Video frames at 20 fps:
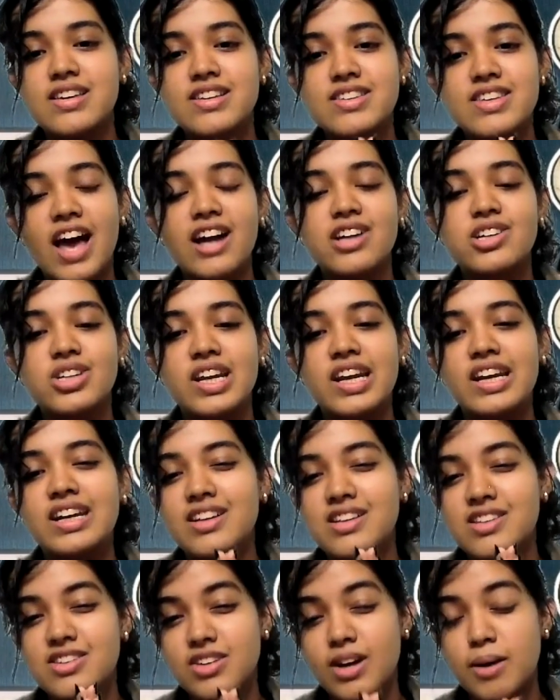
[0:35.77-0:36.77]
is actually
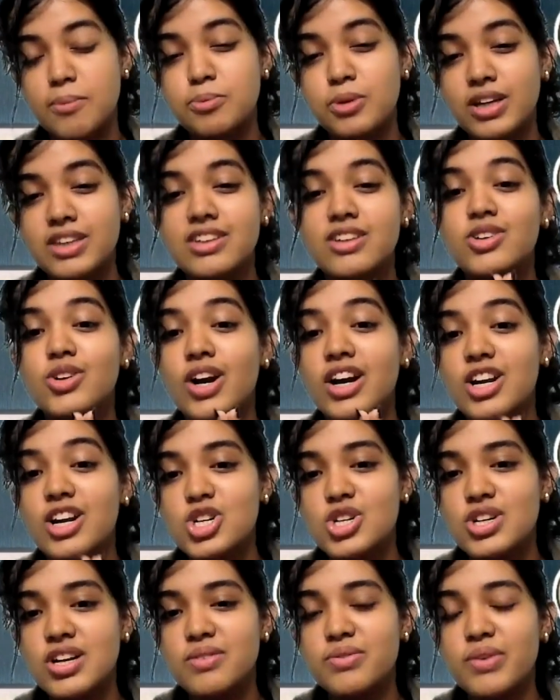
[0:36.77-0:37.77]
disrupting the
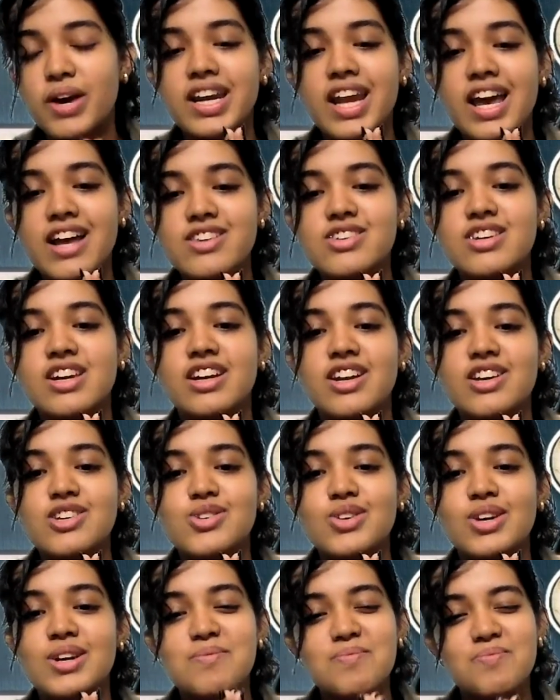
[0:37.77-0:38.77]
traditional finance
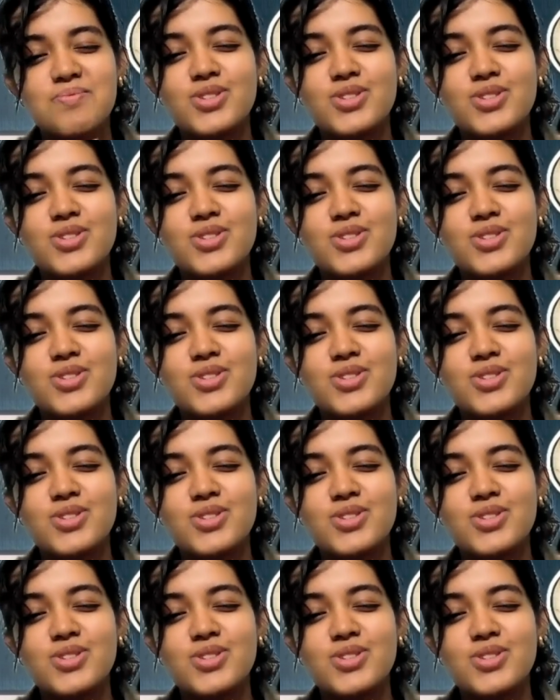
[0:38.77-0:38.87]
industry.